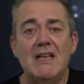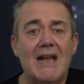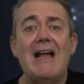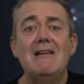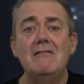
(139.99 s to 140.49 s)

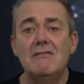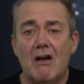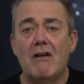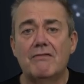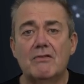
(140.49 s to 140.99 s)
and
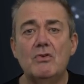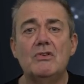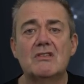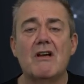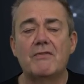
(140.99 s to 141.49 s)
of
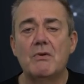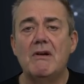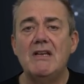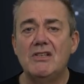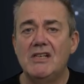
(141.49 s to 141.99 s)
good
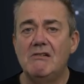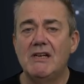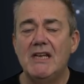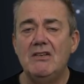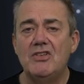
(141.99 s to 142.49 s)
software
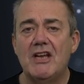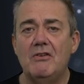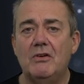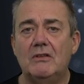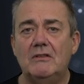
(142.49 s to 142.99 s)
engineering in
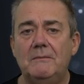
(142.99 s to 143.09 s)
general.